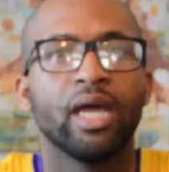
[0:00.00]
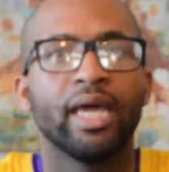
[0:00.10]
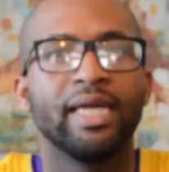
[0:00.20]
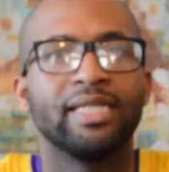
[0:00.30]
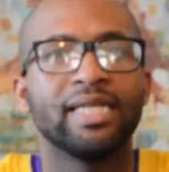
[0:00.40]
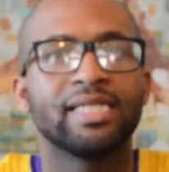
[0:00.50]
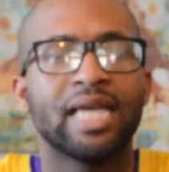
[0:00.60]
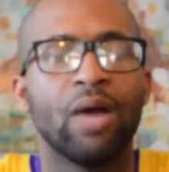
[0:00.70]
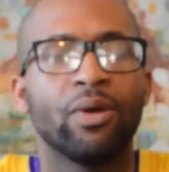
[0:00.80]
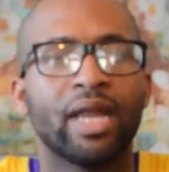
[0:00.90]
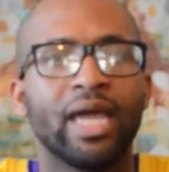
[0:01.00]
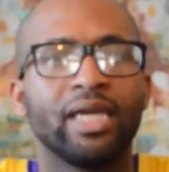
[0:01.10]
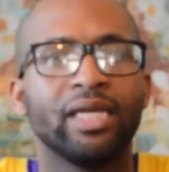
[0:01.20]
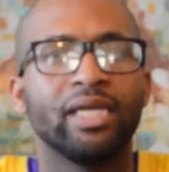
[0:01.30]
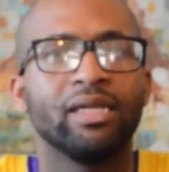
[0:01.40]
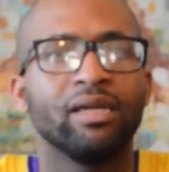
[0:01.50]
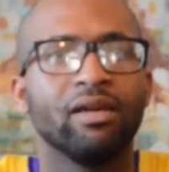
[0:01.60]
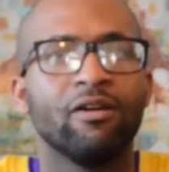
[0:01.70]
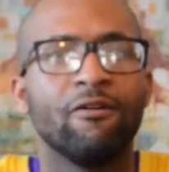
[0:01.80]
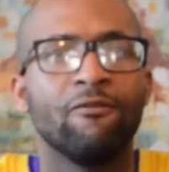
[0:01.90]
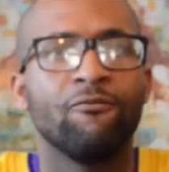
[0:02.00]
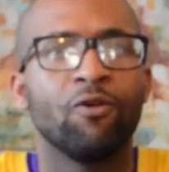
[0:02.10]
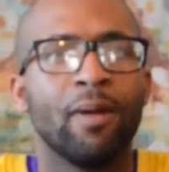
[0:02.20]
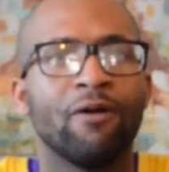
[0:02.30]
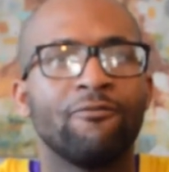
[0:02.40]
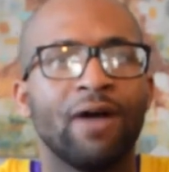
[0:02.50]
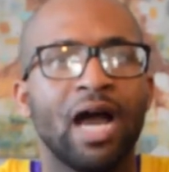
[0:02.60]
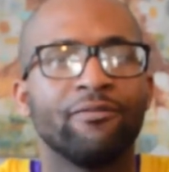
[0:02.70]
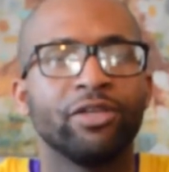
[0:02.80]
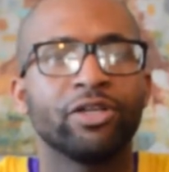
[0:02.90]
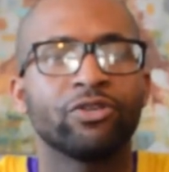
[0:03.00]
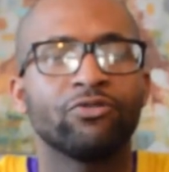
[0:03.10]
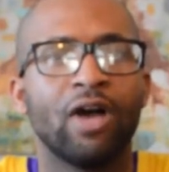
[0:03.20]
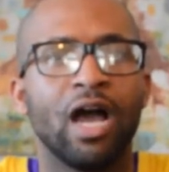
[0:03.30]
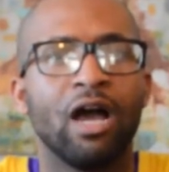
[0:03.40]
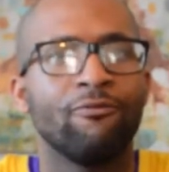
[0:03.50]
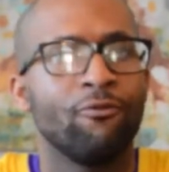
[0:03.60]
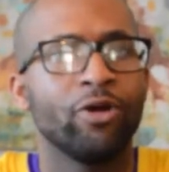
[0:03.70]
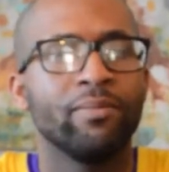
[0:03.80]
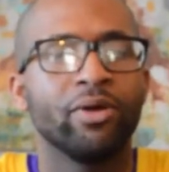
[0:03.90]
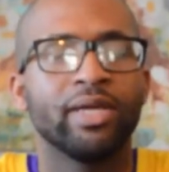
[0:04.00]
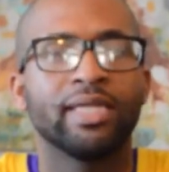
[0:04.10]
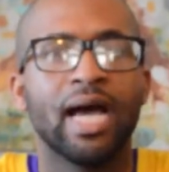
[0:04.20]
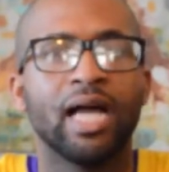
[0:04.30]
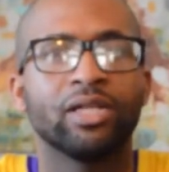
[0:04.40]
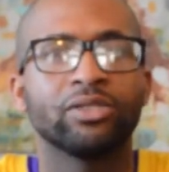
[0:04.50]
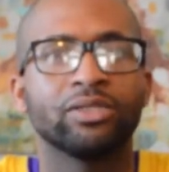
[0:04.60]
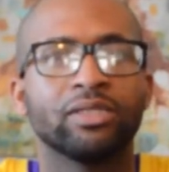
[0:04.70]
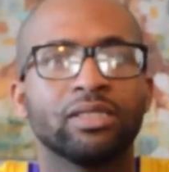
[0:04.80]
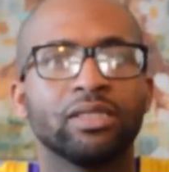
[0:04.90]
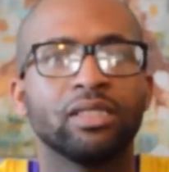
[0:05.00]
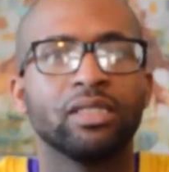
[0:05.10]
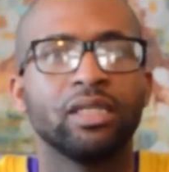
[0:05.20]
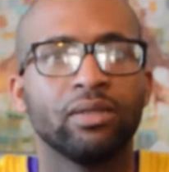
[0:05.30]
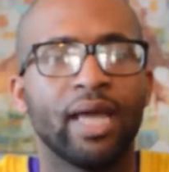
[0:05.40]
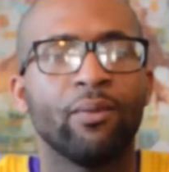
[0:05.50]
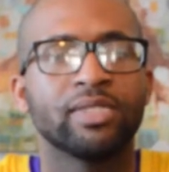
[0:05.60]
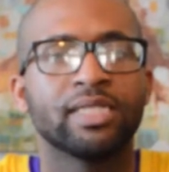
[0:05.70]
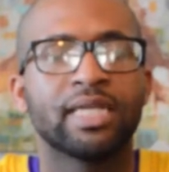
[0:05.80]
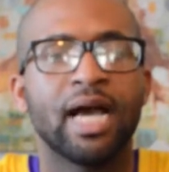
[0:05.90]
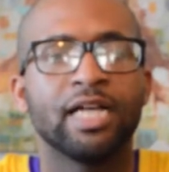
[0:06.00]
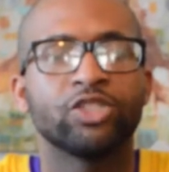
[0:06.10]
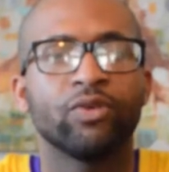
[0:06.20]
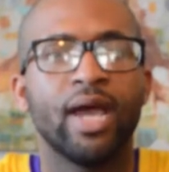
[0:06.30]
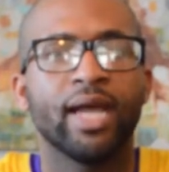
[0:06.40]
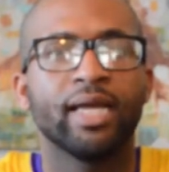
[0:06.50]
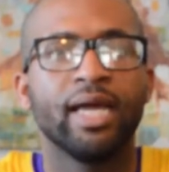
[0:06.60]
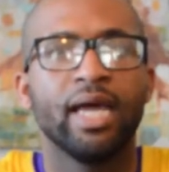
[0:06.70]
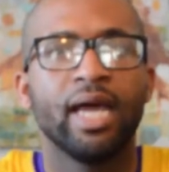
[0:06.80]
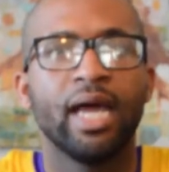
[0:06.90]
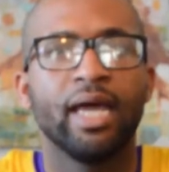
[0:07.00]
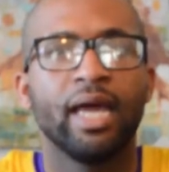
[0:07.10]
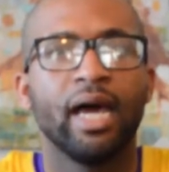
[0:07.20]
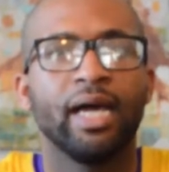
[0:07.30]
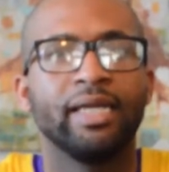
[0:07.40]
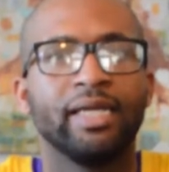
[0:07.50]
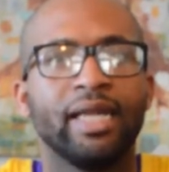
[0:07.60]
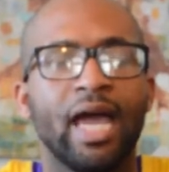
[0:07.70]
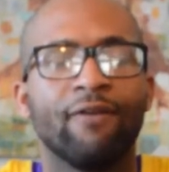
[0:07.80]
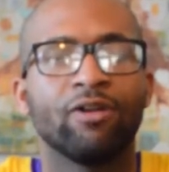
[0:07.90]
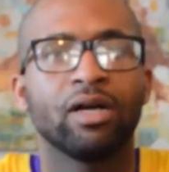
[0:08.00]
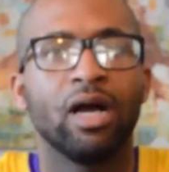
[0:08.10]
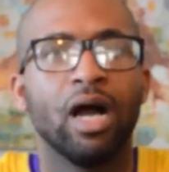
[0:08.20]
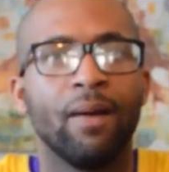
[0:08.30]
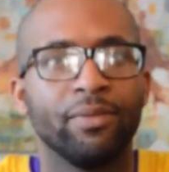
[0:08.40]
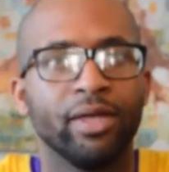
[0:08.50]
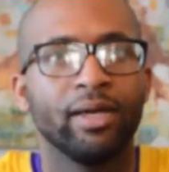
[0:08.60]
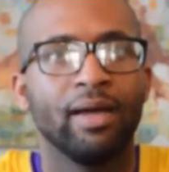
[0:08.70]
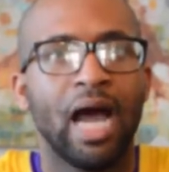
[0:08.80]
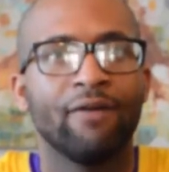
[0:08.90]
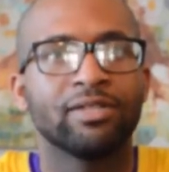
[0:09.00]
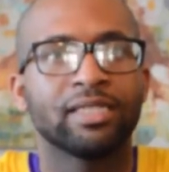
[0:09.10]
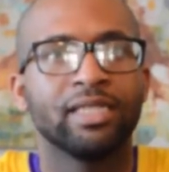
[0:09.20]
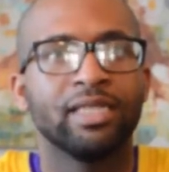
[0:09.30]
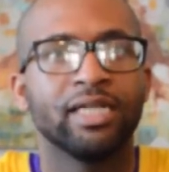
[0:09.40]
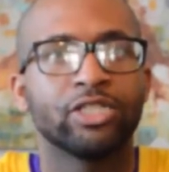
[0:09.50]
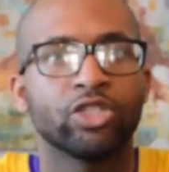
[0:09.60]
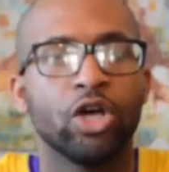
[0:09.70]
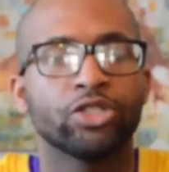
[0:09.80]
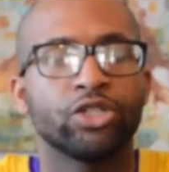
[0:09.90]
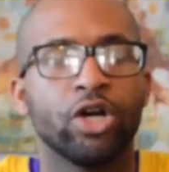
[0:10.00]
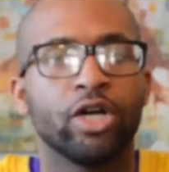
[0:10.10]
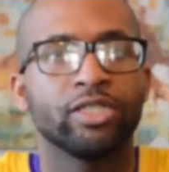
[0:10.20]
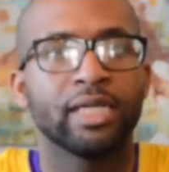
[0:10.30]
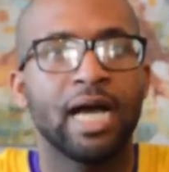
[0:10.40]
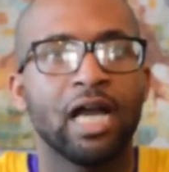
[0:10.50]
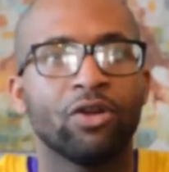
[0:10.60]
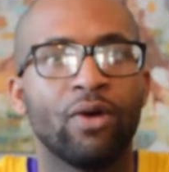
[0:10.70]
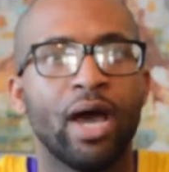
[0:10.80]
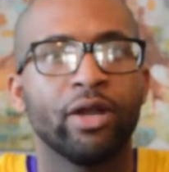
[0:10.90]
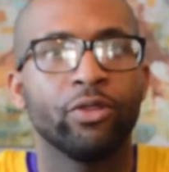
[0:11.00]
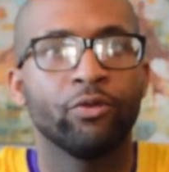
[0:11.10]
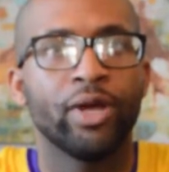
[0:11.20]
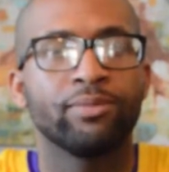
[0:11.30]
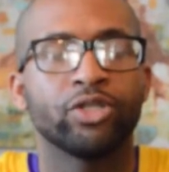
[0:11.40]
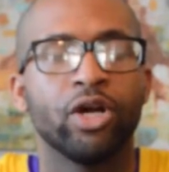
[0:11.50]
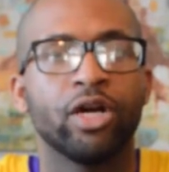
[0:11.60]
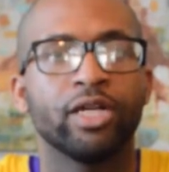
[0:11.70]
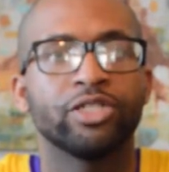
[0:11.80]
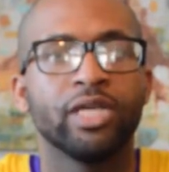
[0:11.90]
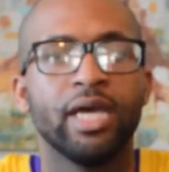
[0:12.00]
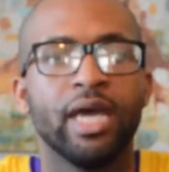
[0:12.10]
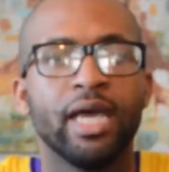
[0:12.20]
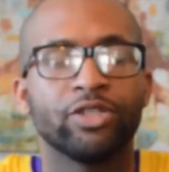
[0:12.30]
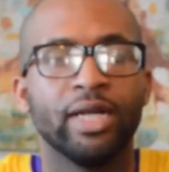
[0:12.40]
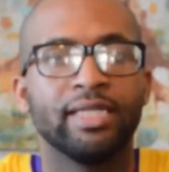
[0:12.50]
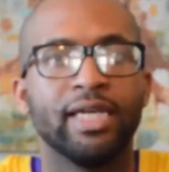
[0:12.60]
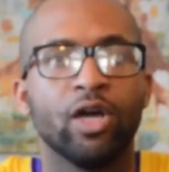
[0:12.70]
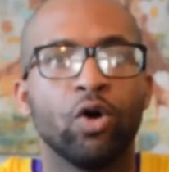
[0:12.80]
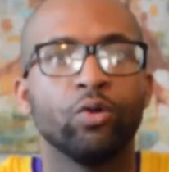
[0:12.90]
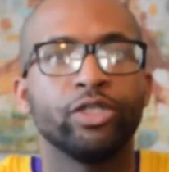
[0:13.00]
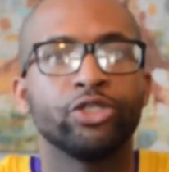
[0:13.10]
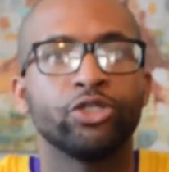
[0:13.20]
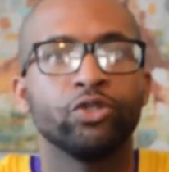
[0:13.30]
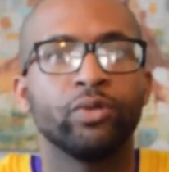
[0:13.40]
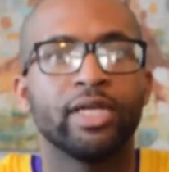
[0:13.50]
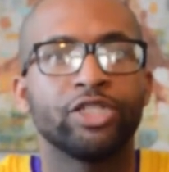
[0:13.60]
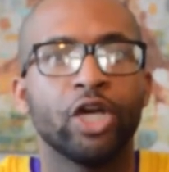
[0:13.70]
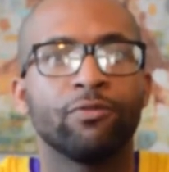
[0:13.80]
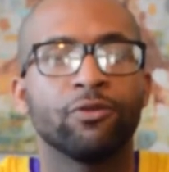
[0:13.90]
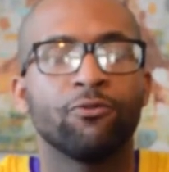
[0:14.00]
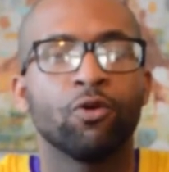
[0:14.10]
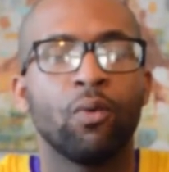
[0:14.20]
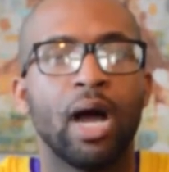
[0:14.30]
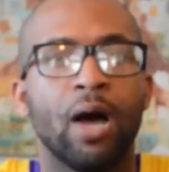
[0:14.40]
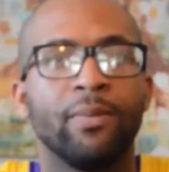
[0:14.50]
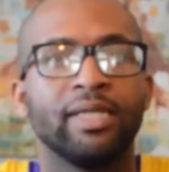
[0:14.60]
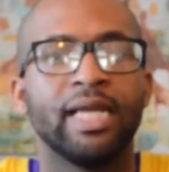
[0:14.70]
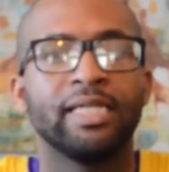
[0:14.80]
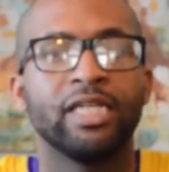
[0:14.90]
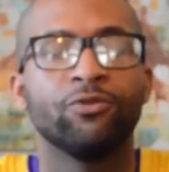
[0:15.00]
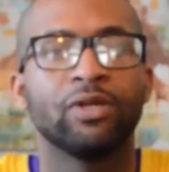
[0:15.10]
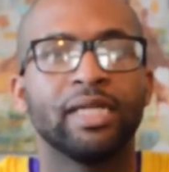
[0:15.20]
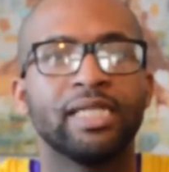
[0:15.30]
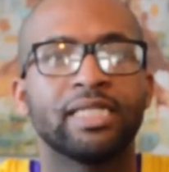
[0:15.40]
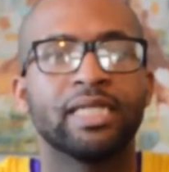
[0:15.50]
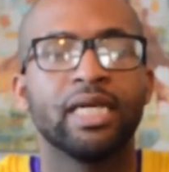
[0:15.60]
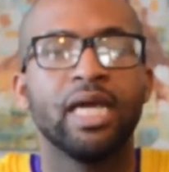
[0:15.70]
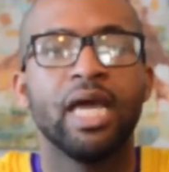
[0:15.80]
He did sign with Nike for about 5 years, $40 million. That was his contract. He did have obviously the assault charge in Colorado, the rape charge. So they did hold his shoe. They shelved it for a while, but then they did release it.